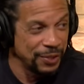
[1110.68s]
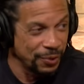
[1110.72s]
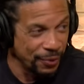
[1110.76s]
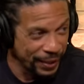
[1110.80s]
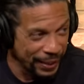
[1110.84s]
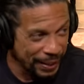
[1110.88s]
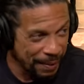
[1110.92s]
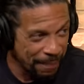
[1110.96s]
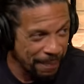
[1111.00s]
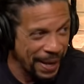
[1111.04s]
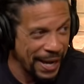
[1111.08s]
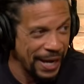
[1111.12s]

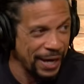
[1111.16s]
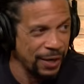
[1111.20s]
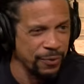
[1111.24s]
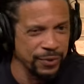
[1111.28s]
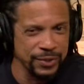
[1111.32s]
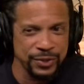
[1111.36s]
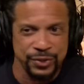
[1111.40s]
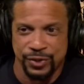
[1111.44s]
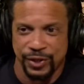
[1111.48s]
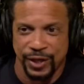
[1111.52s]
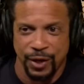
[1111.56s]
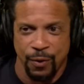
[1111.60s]
doing it
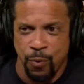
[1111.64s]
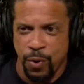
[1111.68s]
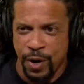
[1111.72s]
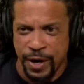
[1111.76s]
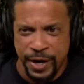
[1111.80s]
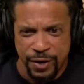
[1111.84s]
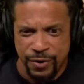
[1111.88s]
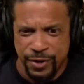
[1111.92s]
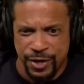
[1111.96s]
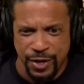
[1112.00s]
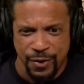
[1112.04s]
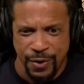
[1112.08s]
backwards. She's like, "What
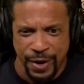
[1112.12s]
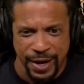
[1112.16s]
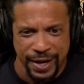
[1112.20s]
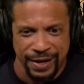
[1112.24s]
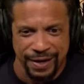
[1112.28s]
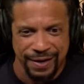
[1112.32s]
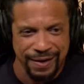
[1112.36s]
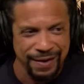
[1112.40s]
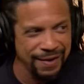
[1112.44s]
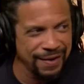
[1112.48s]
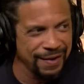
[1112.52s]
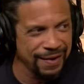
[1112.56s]
are you
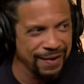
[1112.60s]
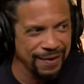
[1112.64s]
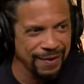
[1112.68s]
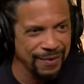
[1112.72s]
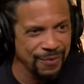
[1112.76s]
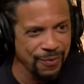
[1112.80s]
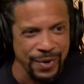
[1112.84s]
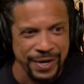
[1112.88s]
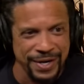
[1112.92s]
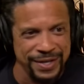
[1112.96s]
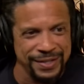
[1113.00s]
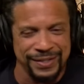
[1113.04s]
doing?
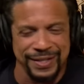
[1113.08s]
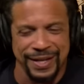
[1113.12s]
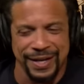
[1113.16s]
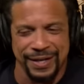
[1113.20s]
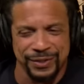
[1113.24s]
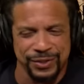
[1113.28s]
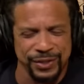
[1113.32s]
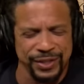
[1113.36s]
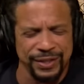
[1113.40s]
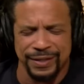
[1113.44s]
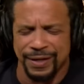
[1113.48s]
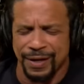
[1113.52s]
What is that?" I
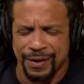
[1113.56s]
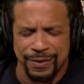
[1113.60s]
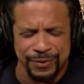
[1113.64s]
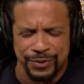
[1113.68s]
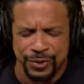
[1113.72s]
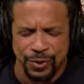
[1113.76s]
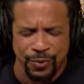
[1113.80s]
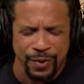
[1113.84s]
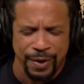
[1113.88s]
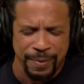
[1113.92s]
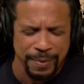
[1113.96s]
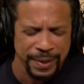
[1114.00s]
was like, "Oh,
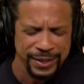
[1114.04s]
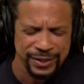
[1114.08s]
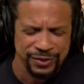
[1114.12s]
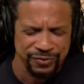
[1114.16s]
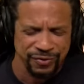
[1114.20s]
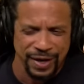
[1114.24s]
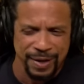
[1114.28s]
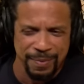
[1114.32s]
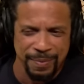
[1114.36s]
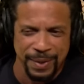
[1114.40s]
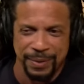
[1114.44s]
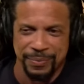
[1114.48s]
don't worry about it. It's, it's
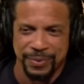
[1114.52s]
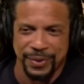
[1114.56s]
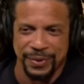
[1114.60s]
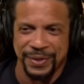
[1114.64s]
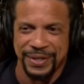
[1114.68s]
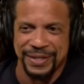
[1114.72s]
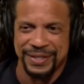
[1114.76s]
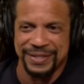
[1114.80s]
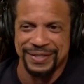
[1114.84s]
fine, about Jesus.